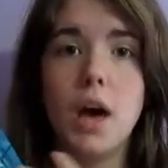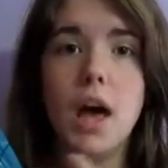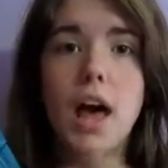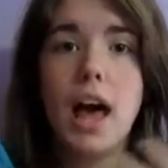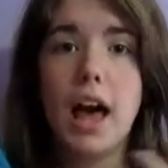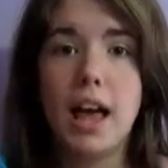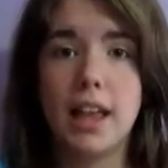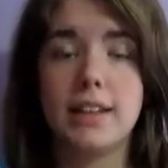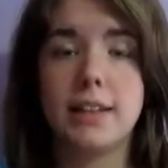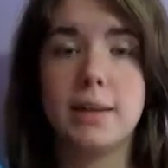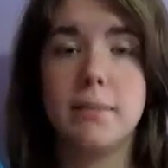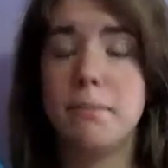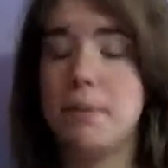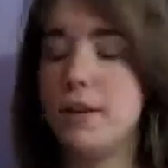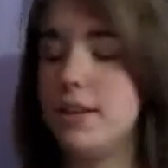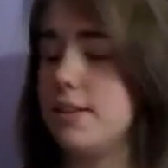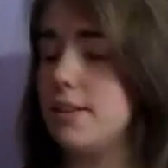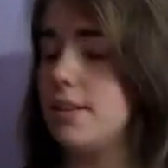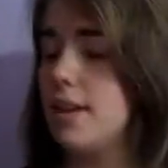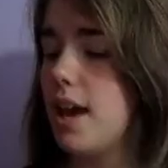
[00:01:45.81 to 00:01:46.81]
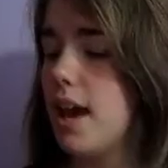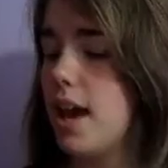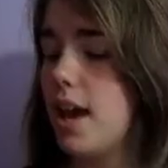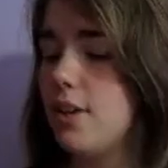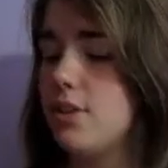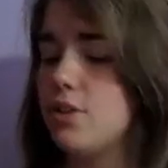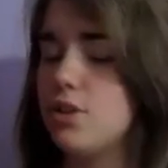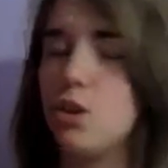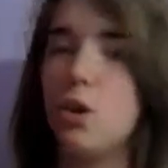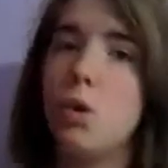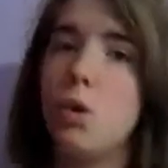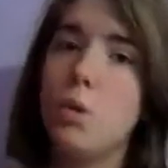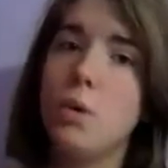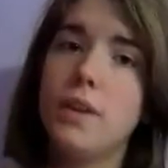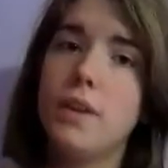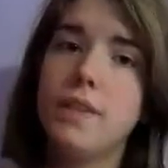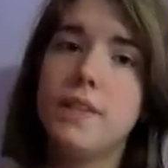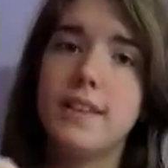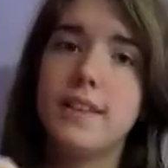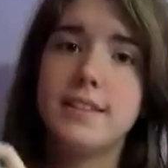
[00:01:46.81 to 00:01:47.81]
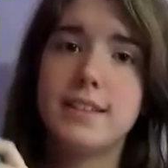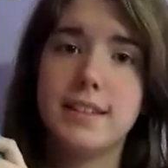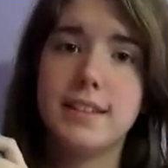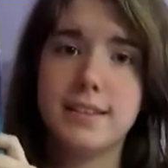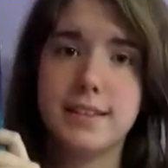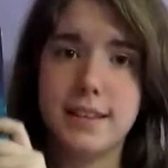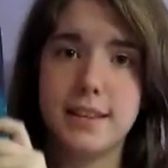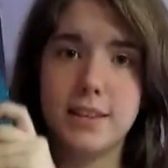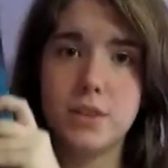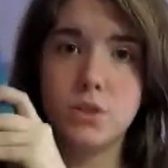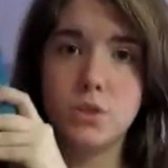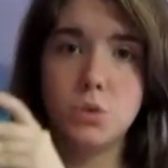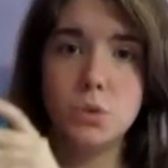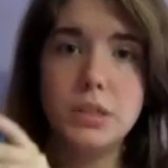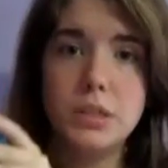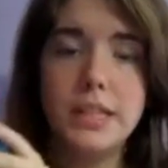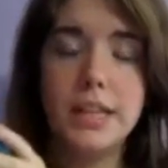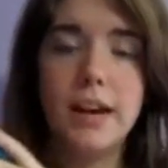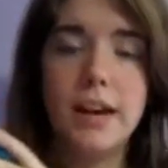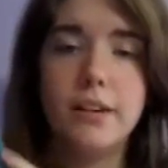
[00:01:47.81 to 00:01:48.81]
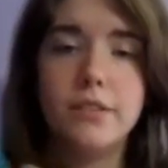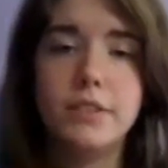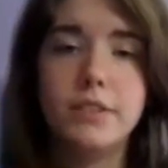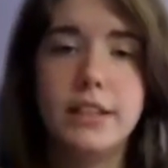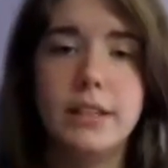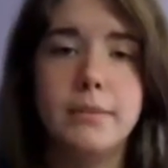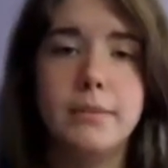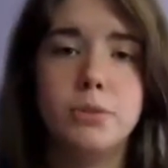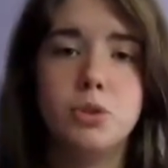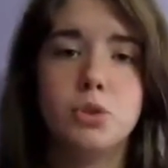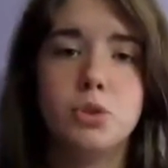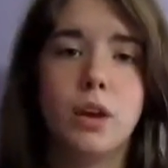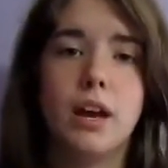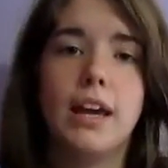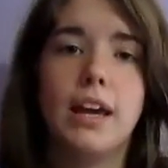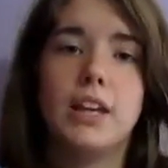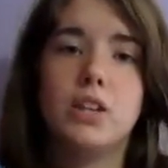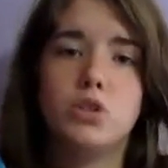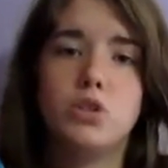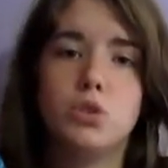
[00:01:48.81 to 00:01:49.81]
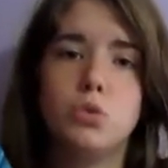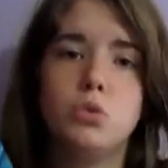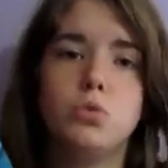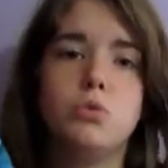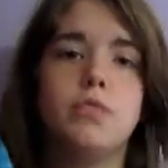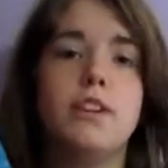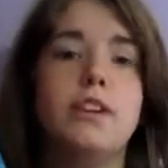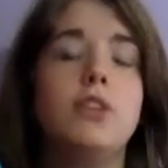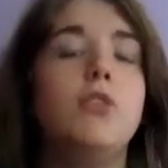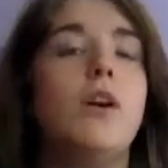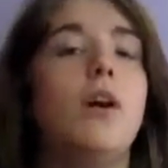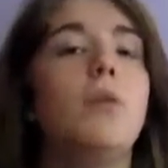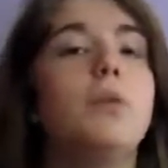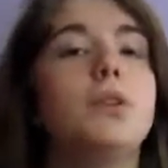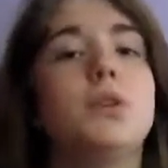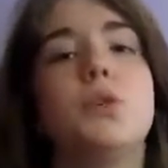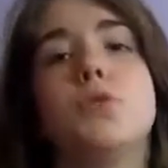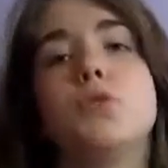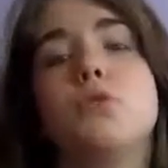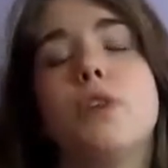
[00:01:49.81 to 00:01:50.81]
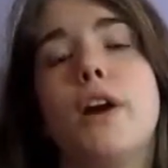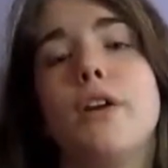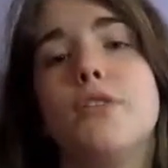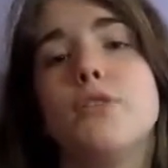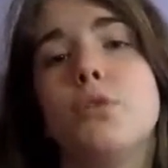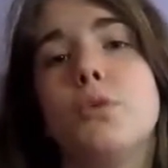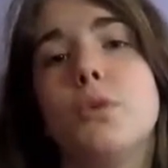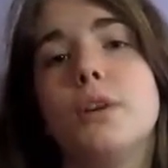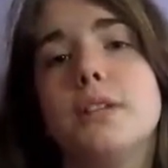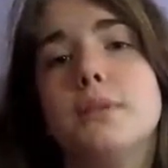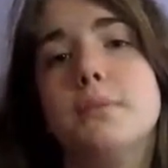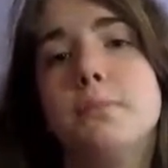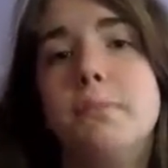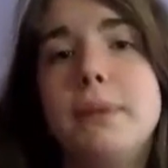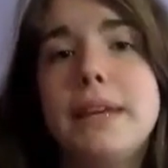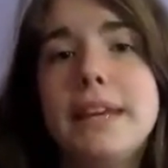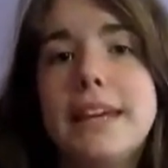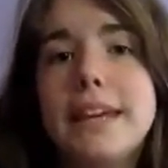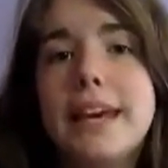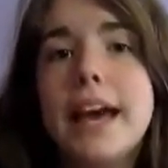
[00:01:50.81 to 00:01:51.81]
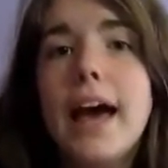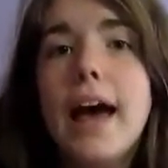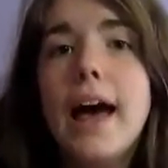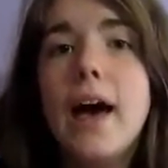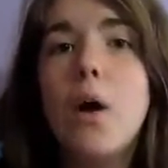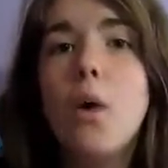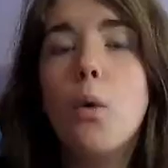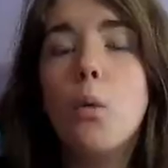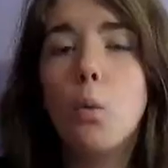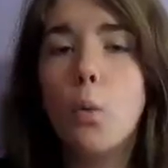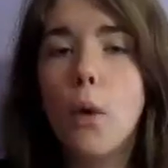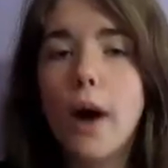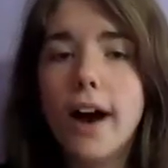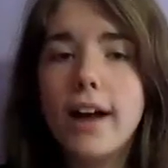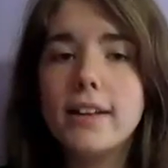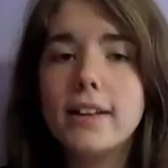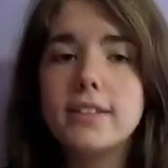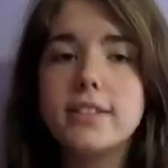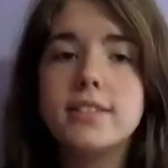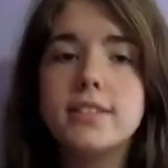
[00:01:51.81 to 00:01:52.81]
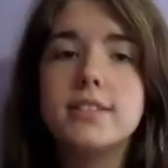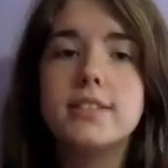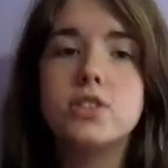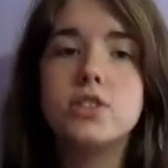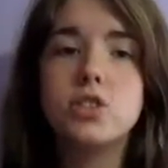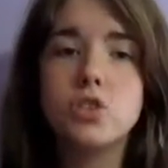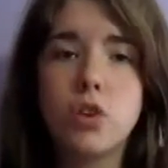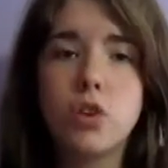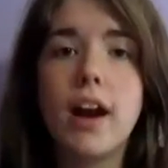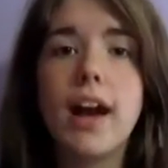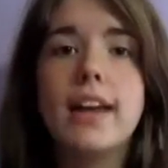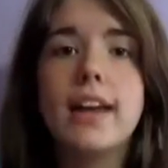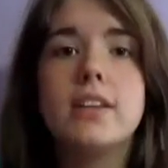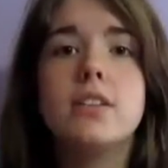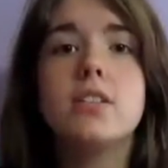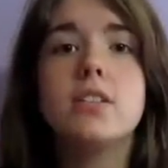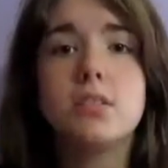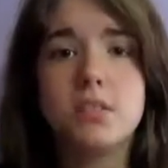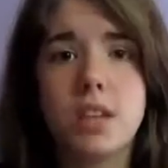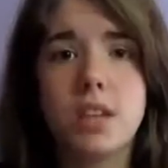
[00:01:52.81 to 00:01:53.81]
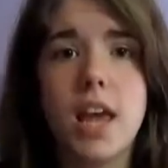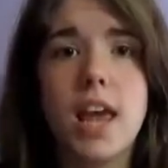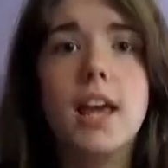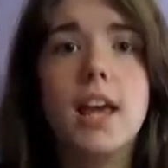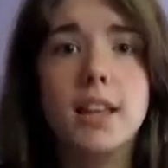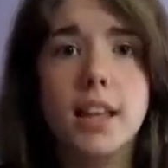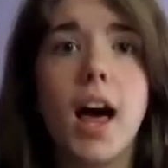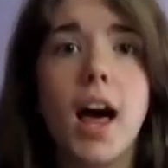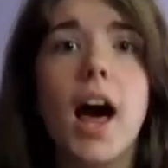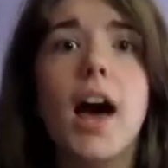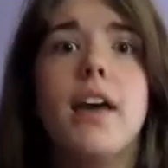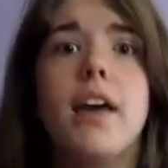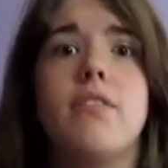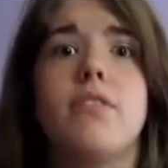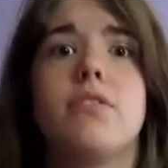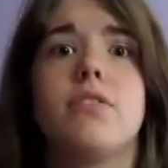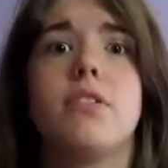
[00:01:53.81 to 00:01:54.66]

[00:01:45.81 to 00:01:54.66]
Olympus. And so this is the story of him trying to figure out what those trials are going to be whilst trying to stay alive.